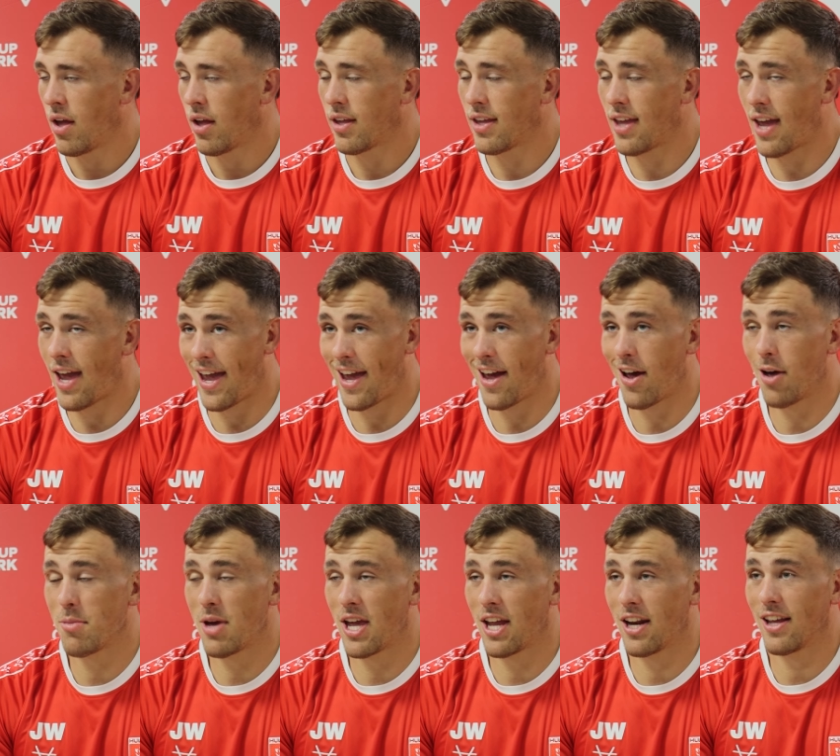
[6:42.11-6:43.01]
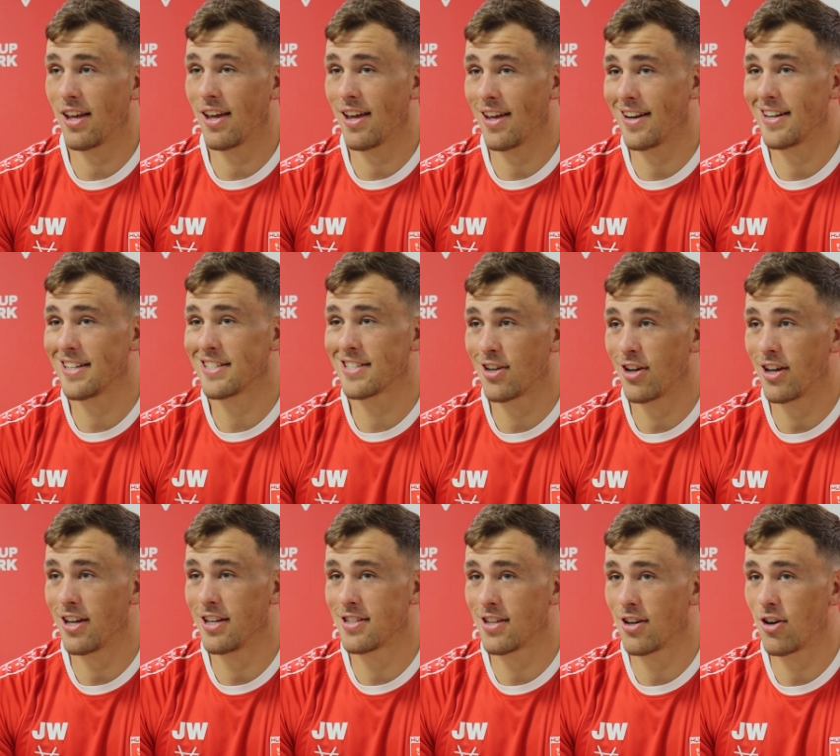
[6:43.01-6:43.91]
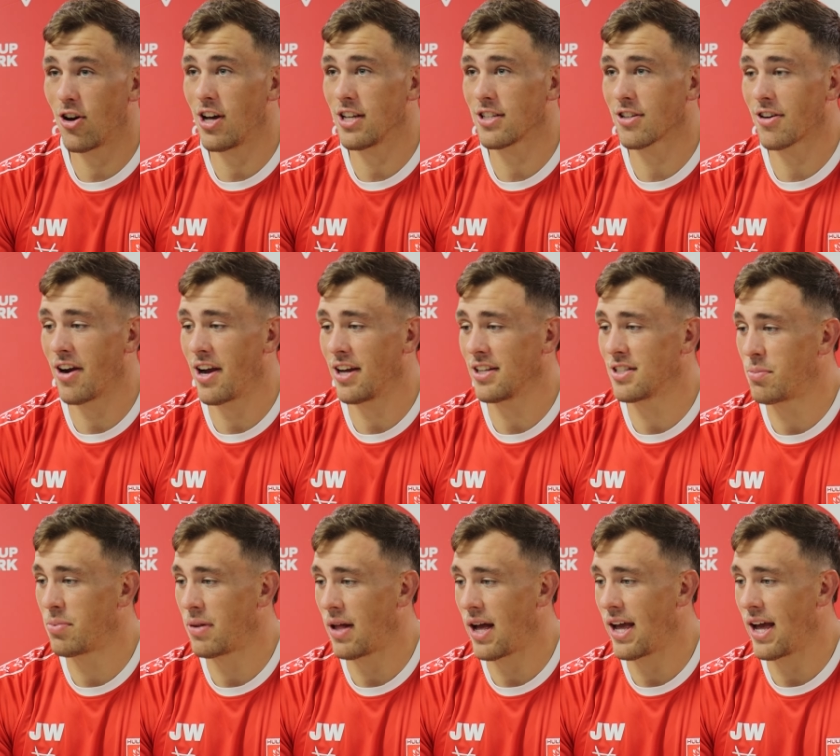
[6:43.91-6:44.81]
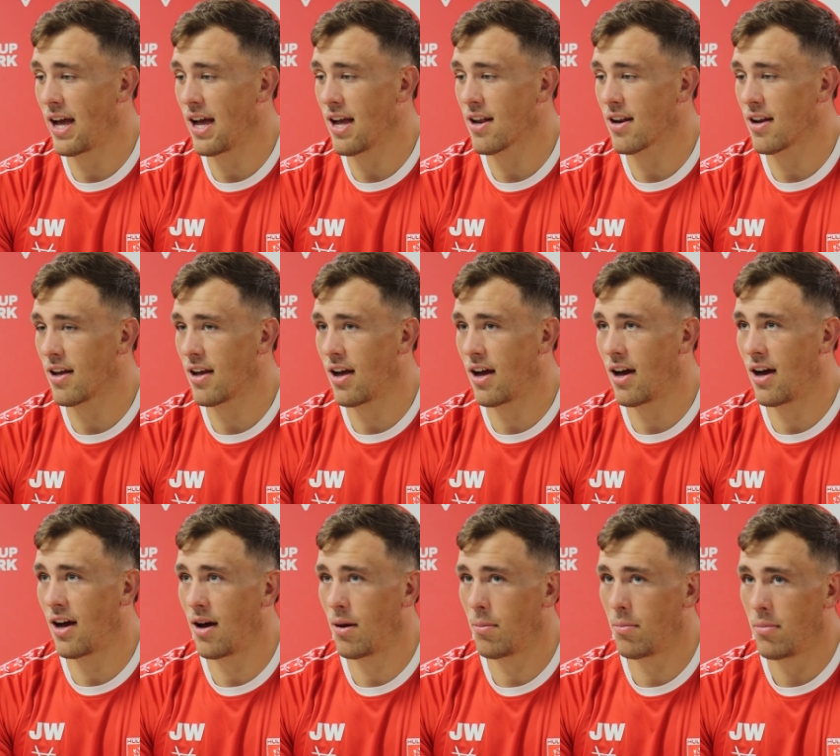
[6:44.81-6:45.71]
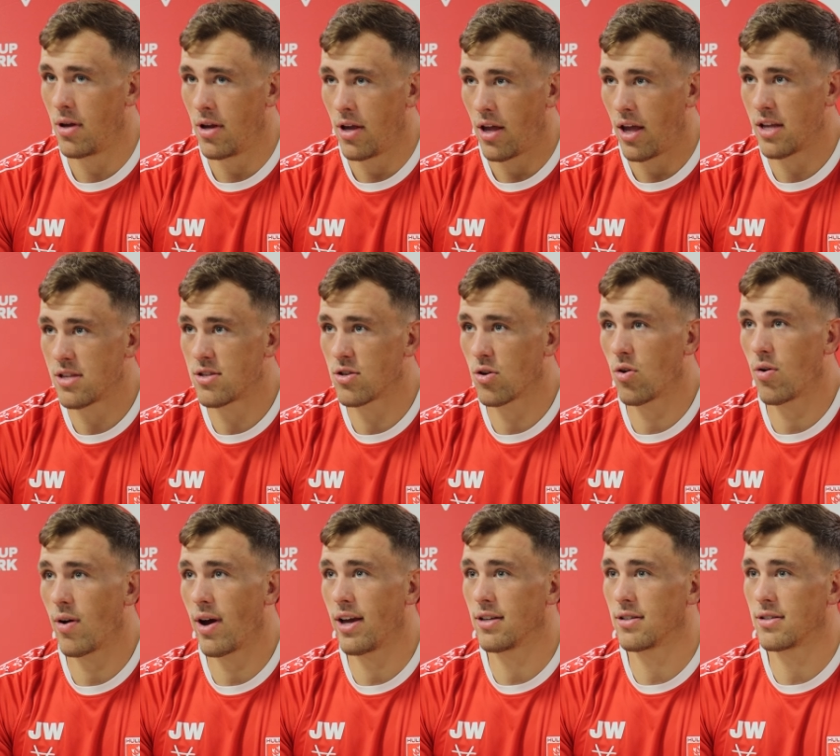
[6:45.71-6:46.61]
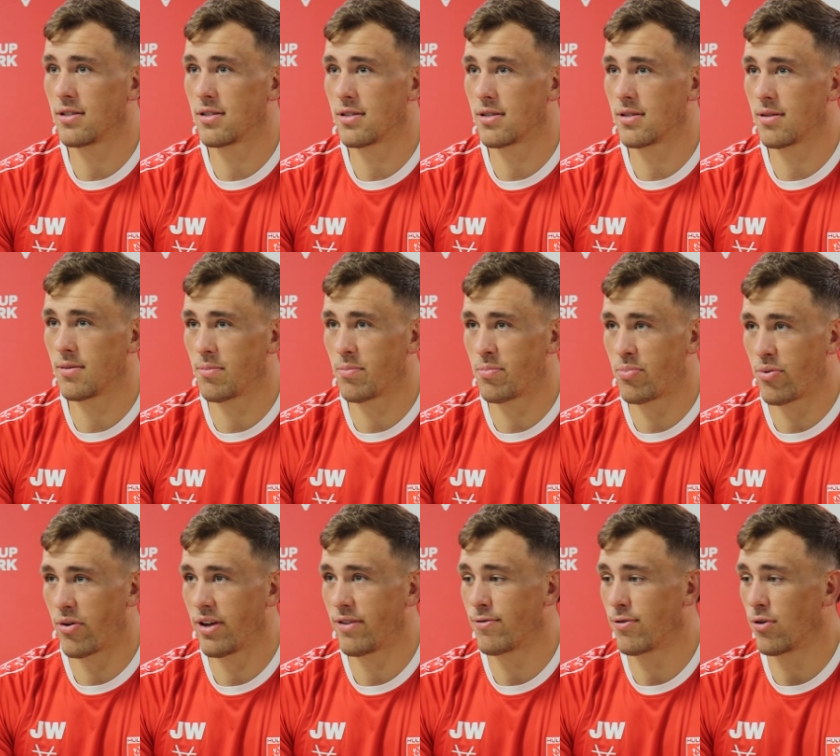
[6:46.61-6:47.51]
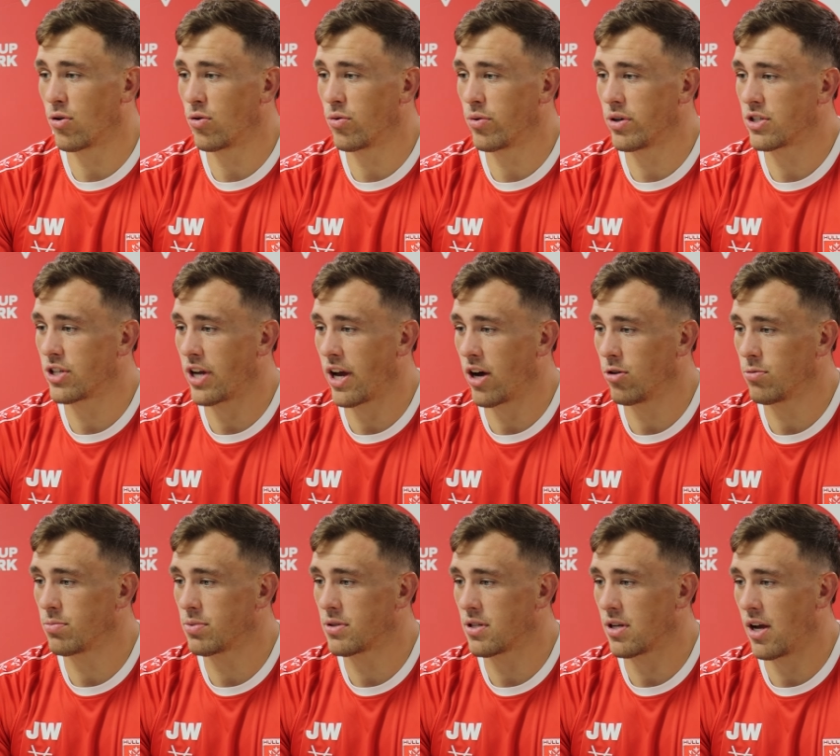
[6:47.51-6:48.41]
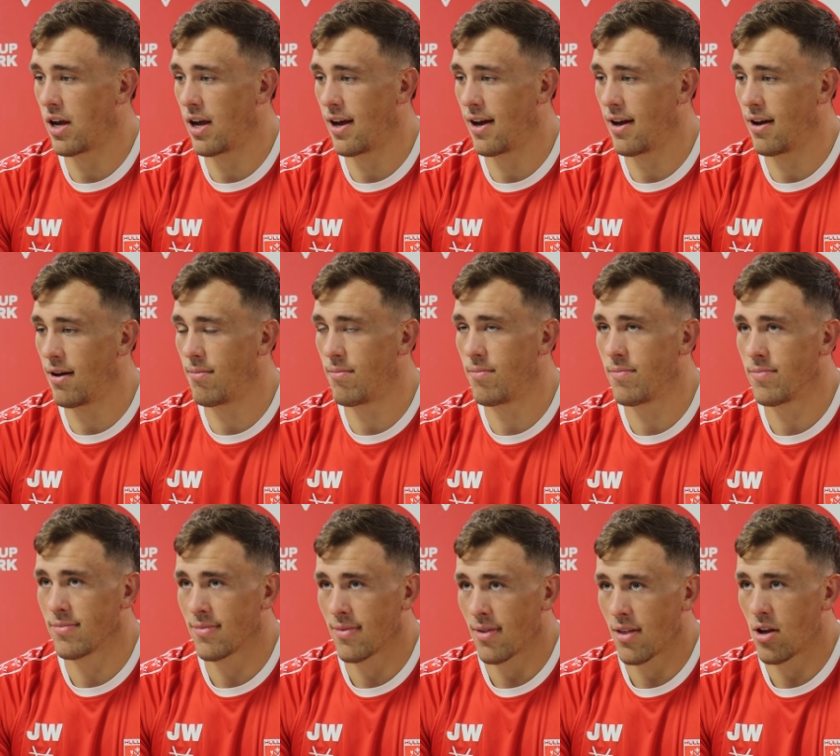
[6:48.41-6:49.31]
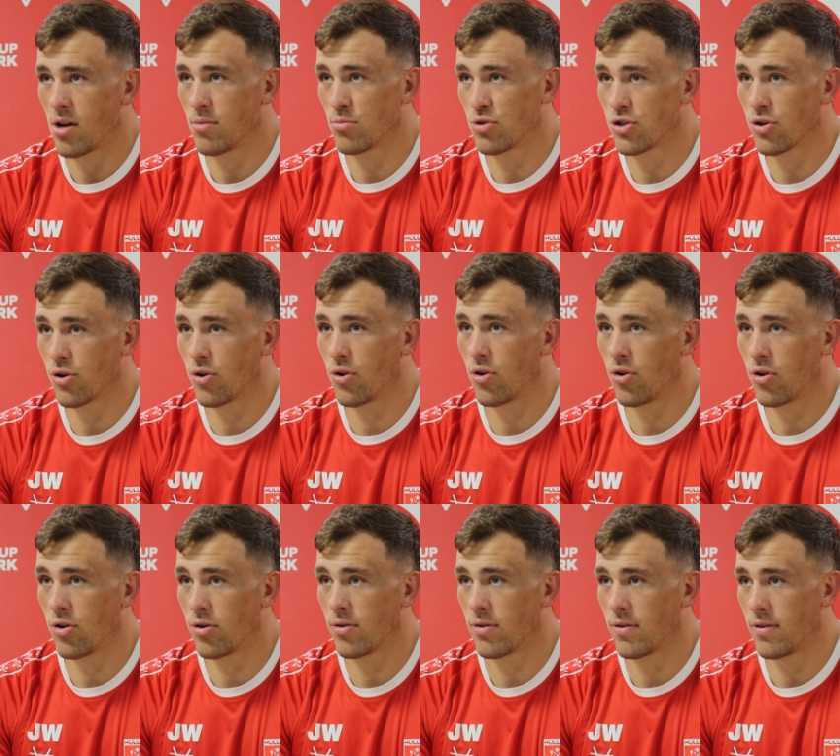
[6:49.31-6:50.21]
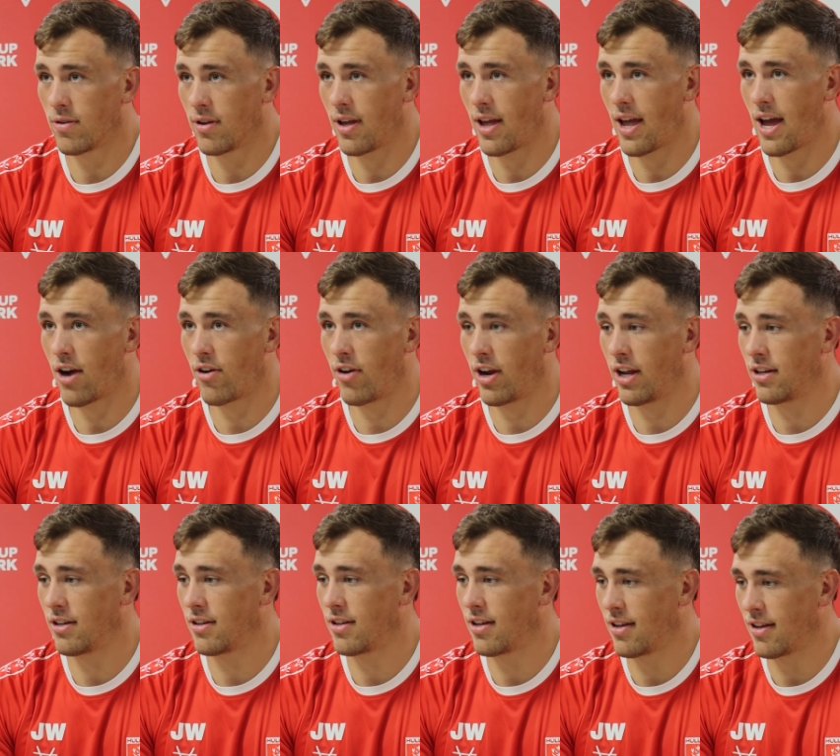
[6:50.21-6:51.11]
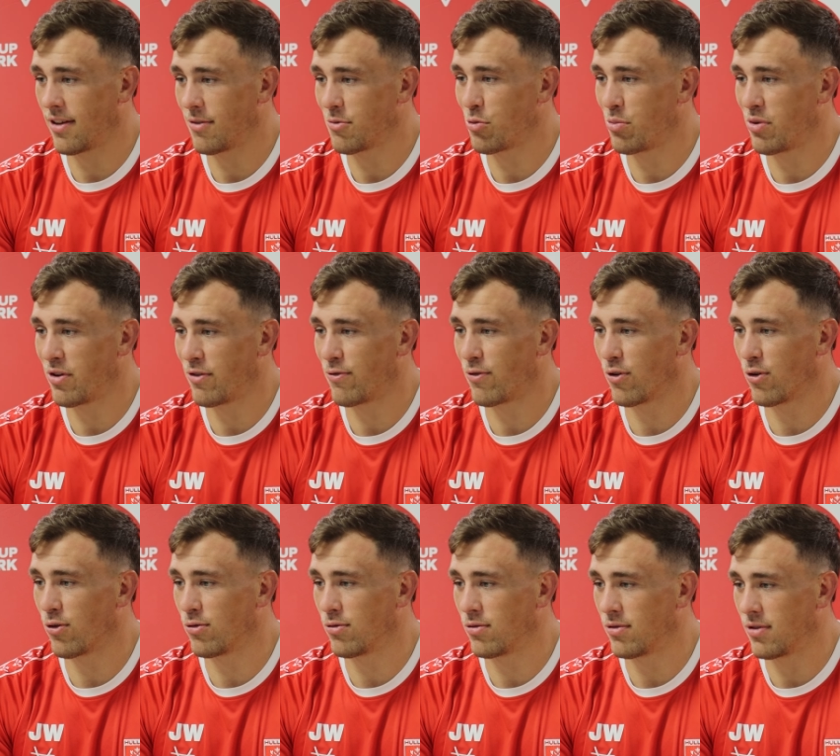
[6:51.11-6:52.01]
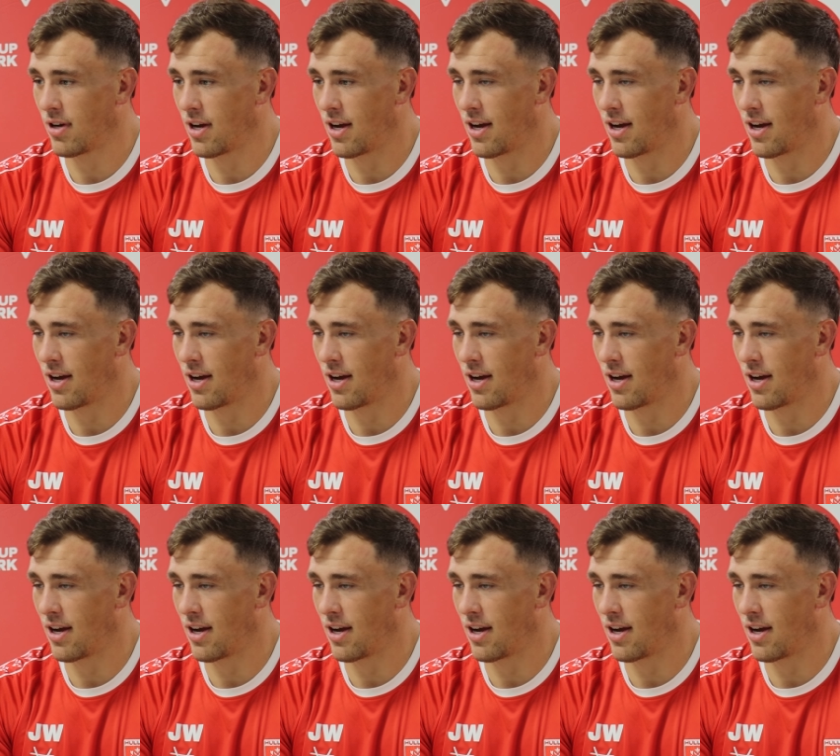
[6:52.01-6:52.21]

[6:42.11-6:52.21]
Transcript: Yeah, I mean, it's a nice ground to play at. It's always pretty full, which helps. I'm sure our end will be full,